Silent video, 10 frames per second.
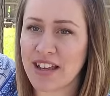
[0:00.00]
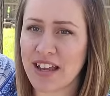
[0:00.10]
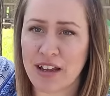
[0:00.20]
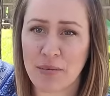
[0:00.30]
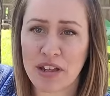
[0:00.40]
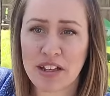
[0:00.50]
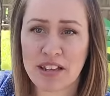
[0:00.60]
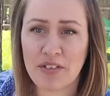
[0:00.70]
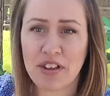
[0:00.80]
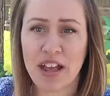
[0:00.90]
and I'm gonna
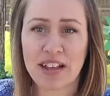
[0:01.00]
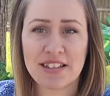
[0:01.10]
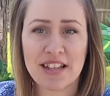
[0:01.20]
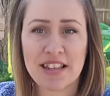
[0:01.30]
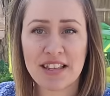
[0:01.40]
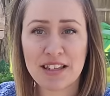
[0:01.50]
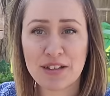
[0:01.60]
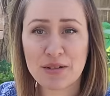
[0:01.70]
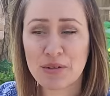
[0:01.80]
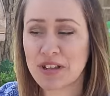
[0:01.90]
leave that because I think it
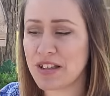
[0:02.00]
looks really